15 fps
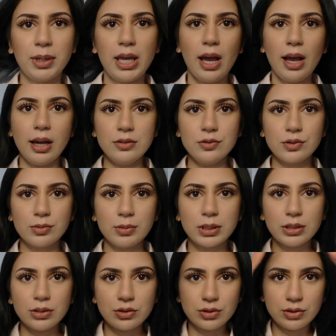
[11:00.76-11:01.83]
But yeah, I just
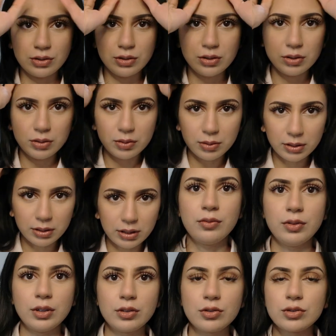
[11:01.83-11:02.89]
wanted to
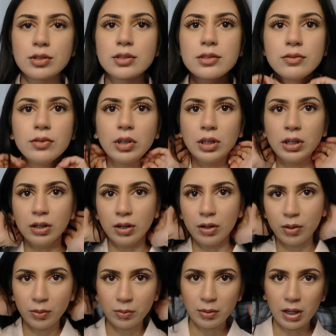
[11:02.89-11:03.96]
finish this
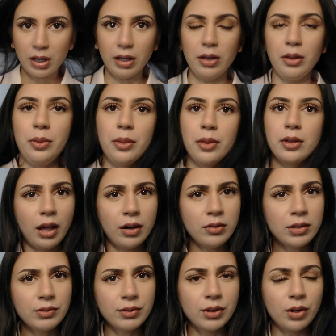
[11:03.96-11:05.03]
video with, I don't
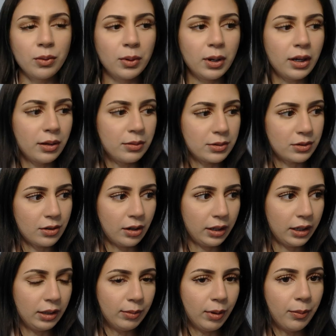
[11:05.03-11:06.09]
even know what I was
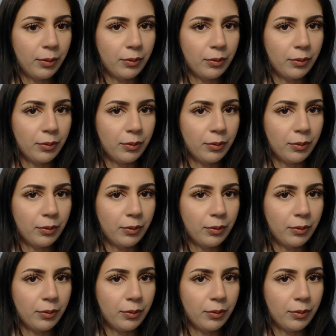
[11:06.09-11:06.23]
talking about